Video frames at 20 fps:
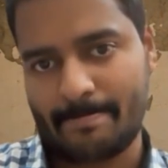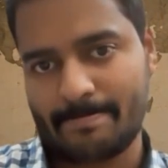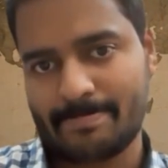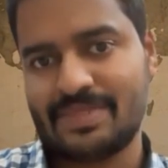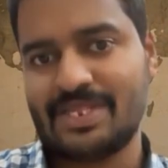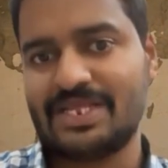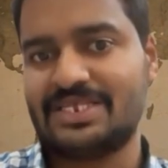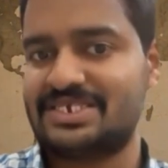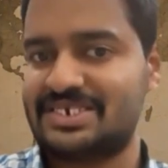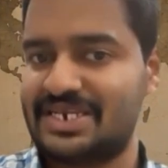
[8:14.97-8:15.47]

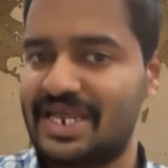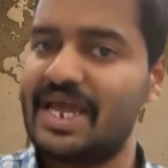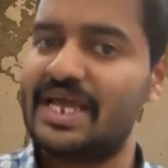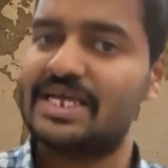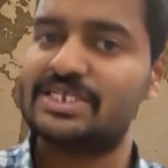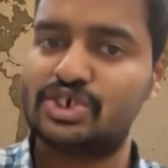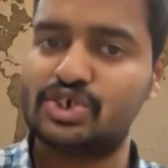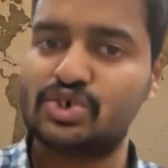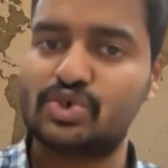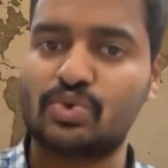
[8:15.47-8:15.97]
The
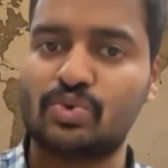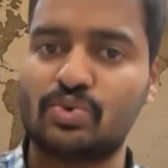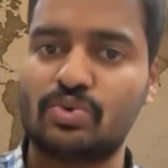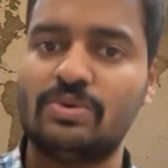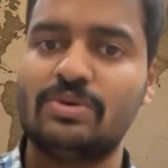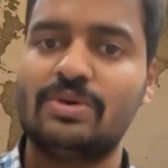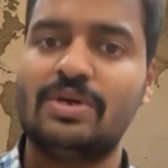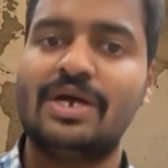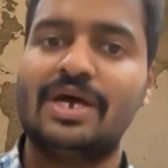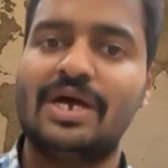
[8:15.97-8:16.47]
stage
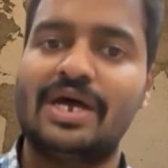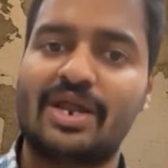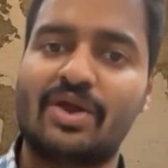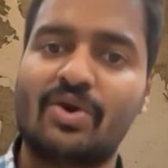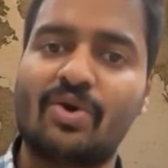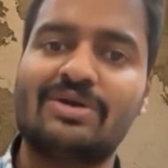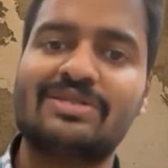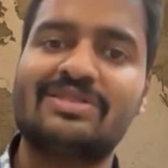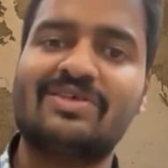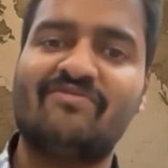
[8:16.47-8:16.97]
two:
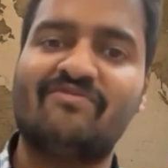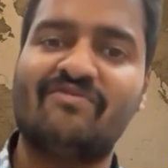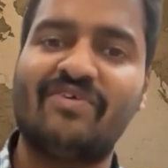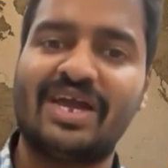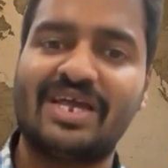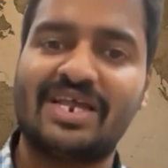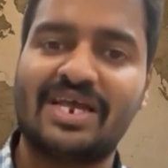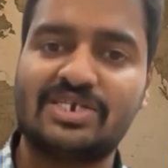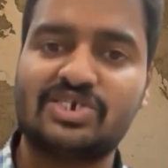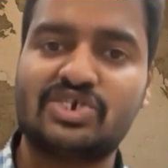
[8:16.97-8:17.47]
record the
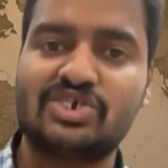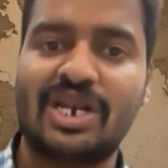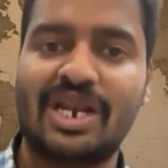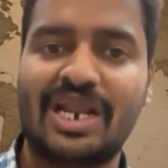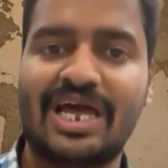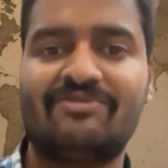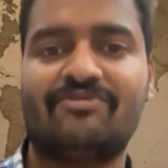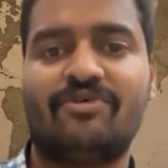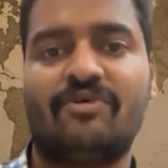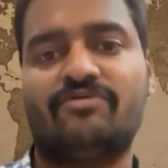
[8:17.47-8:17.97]
financial
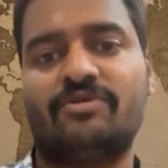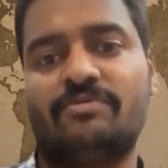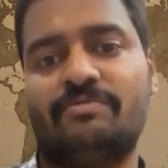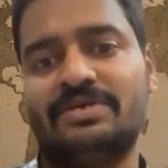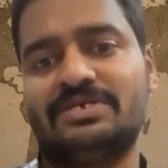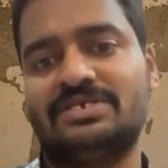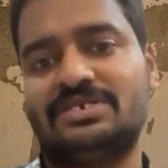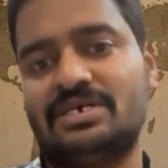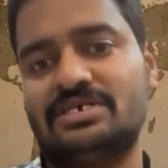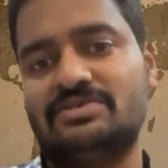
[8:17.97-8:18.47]
life of the
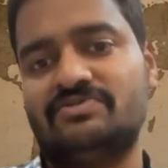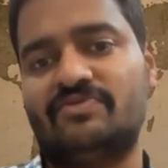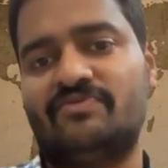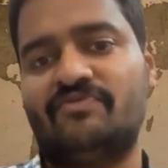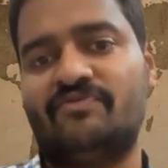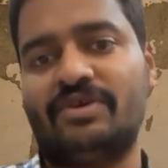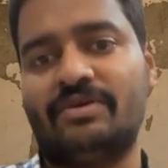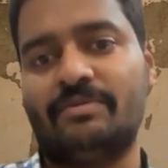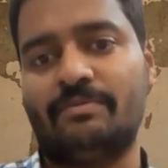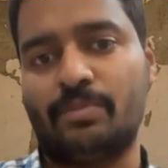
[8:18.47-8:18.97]
business with
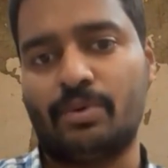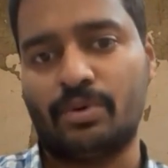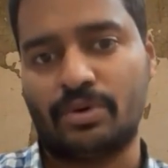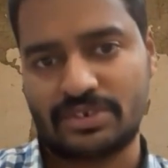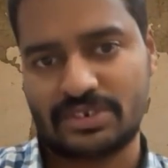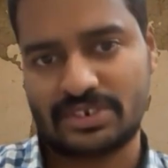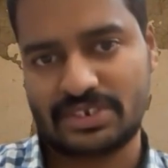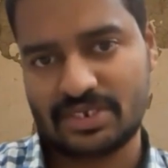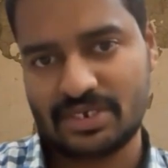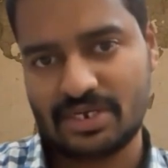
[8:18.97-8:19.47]

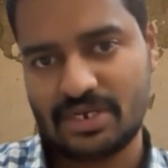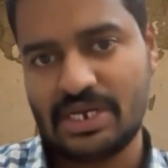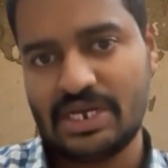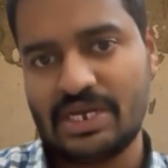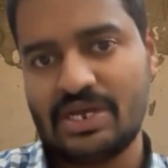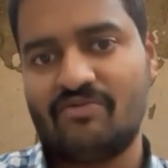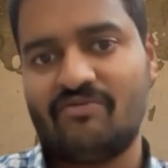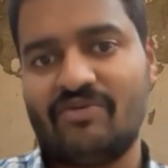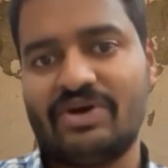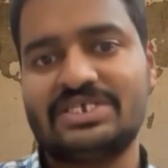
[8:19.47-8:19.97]
FinBooks.
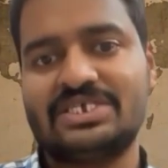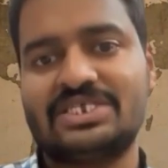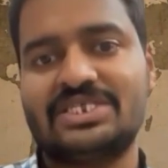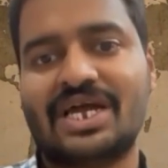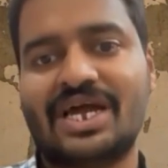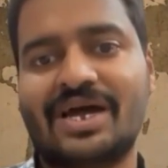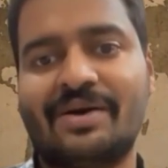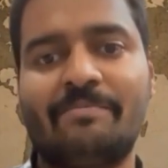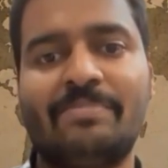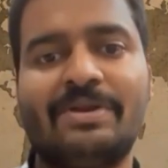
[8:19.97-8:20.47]
Once the
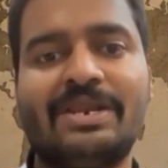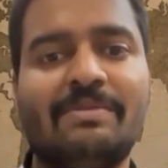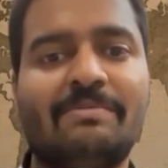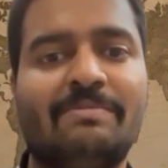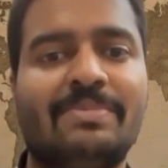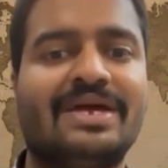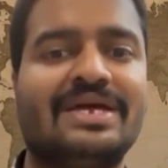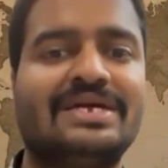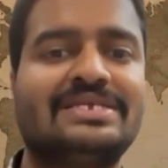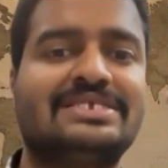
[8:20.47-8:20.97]
company
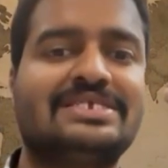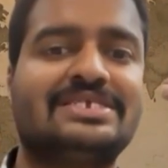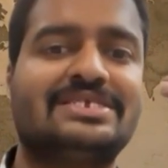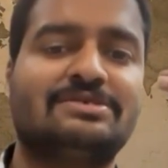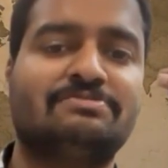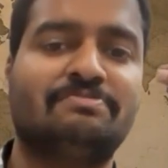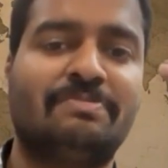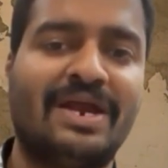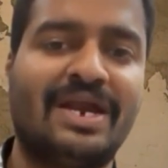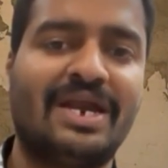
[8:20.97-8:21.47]
begins
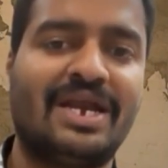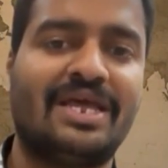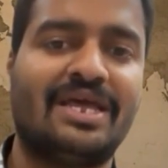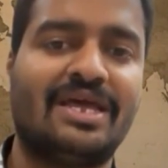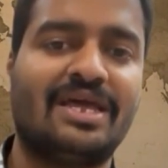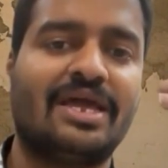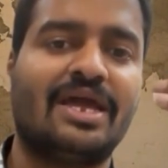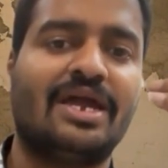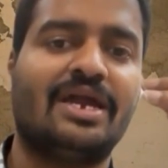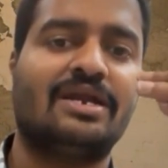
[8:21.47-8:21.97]

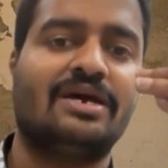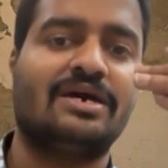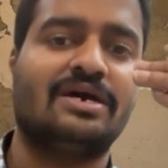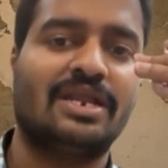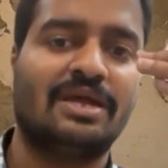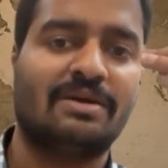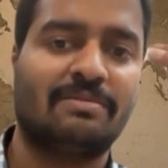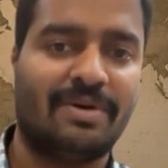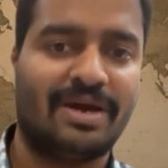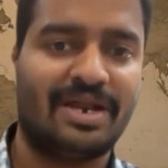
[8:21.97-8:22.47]
spending and
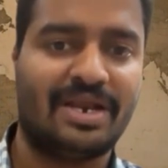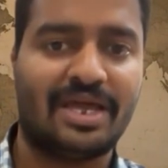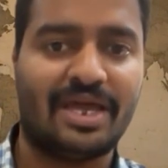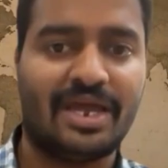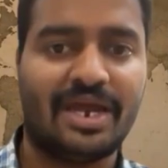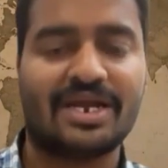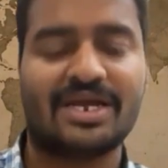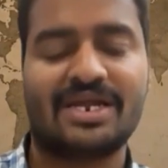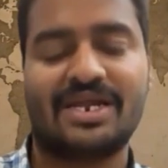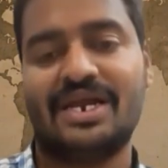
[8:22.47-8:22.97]
earning money,
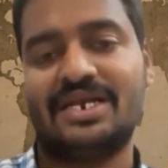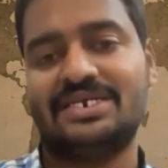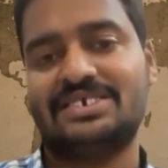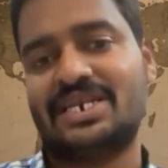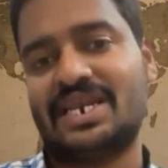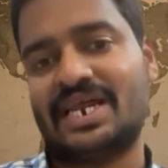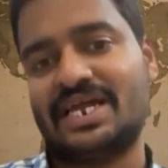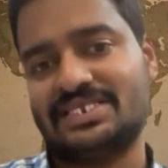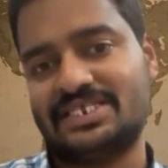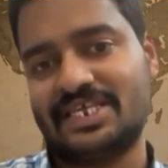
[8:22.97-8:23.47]
it creates
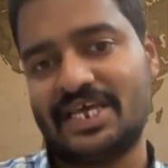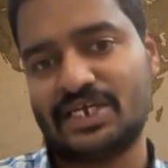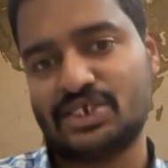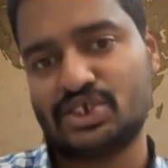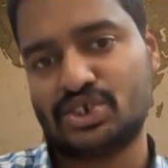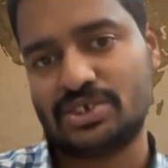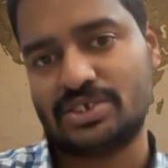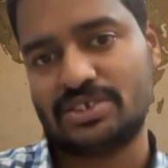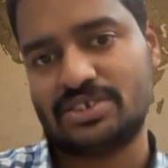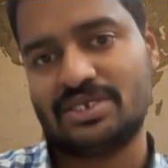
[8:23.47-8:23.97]

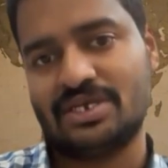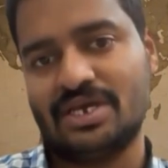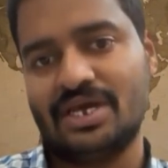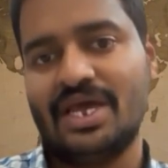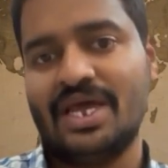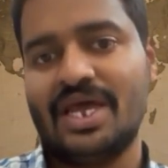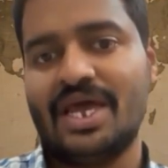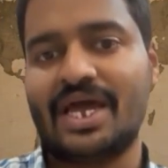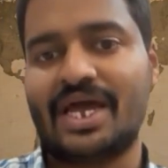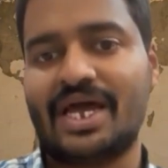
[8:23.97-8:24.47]
transactions.
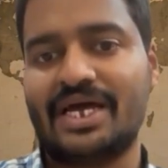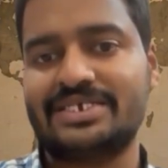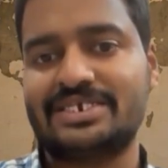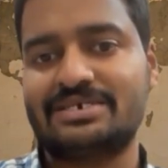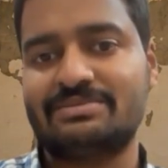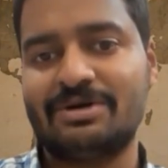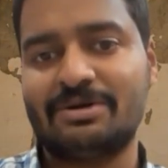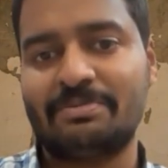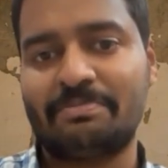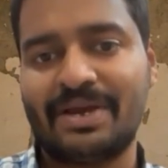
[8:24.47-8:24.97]
A
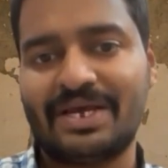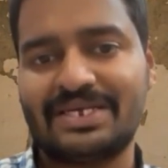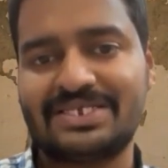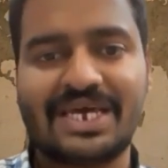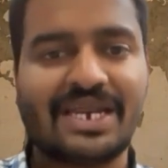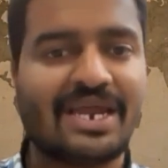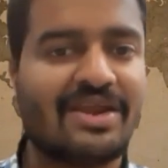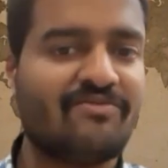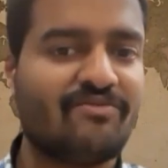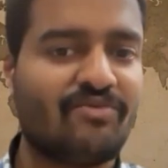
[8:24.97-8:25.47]
customer pays an
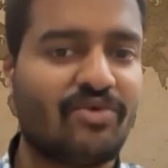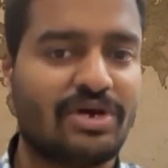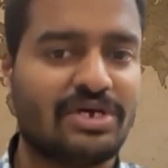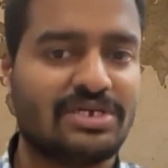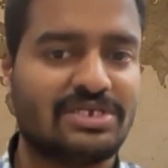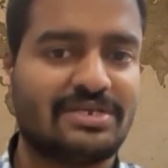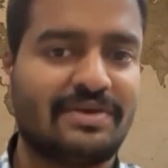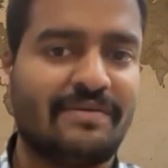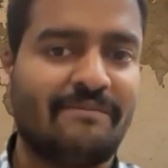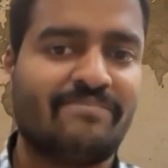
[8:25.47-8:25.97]

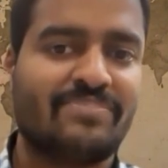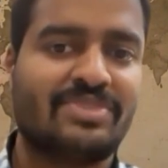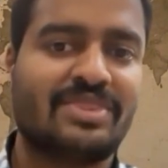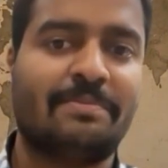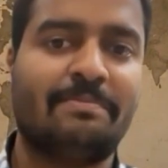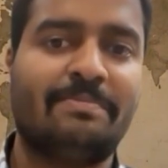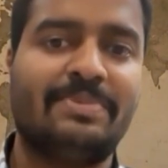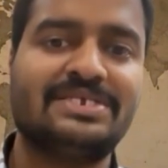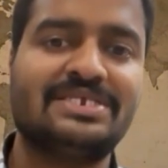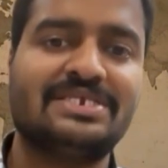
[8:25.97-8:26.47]
invoice. The
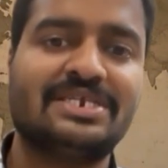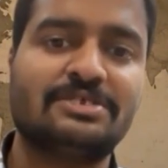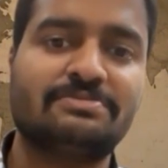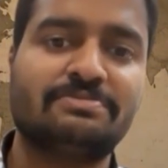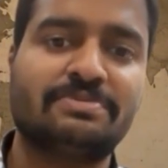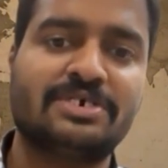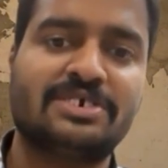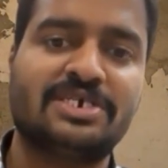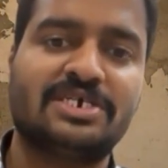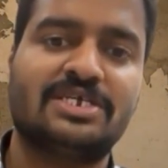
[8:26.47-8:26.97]
business
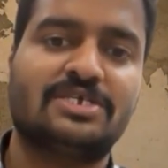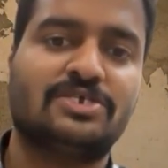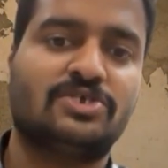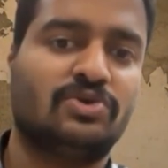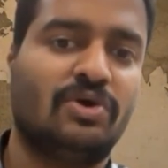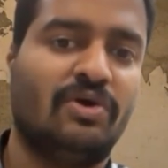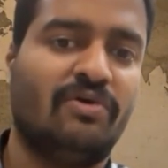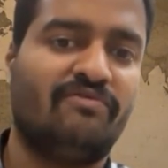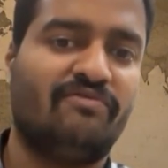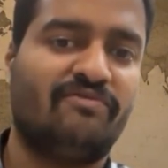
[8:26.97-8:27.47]
purchases
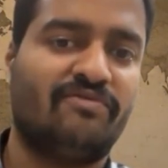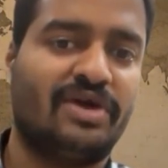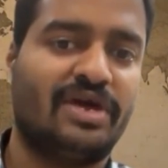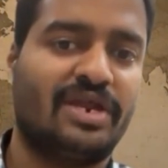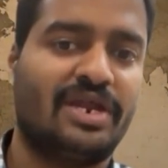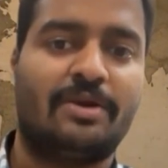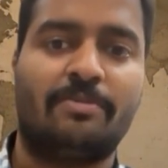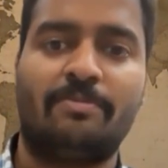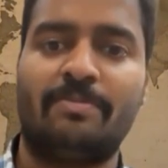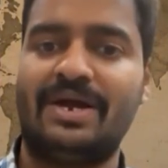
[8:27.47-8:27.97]
software.
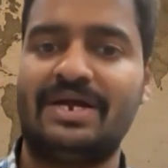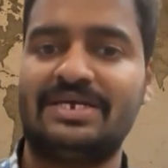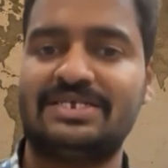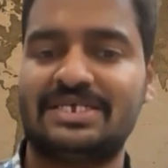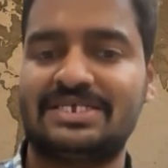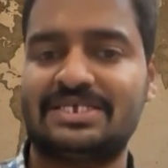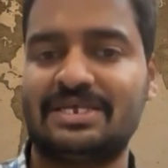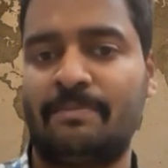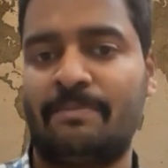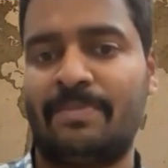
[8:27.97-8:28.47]
It pays a
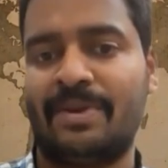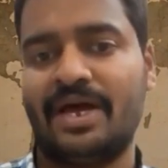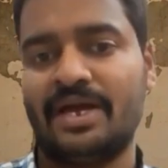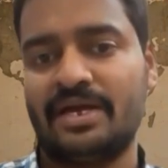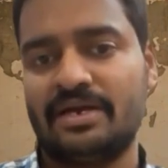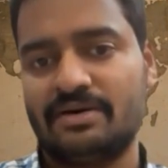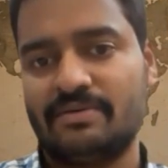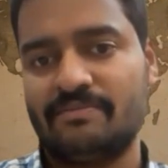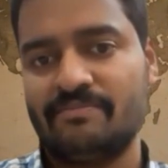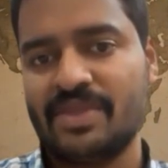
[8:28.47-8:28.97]

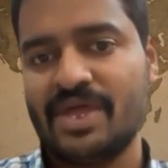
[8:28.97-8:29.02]
supplier.